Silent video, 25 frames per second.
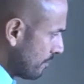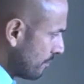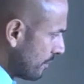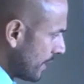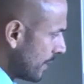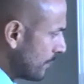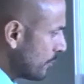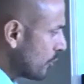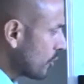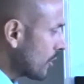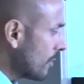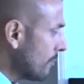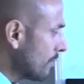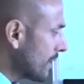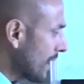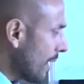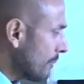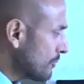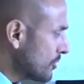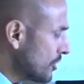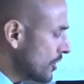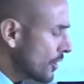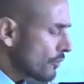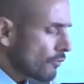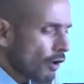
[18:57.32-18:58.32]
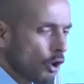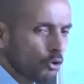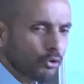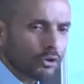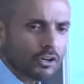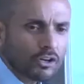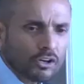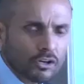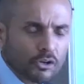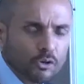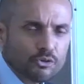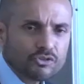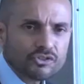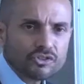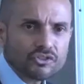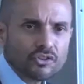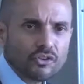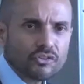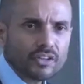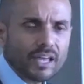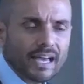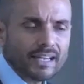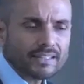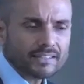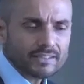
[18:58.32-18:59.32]
People can come to their own conclusions
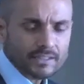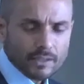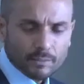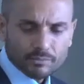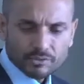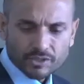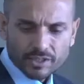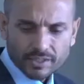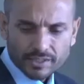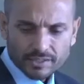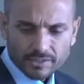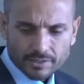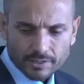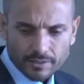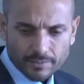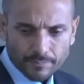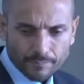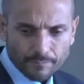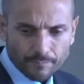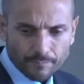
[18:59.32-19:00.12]
on that subject.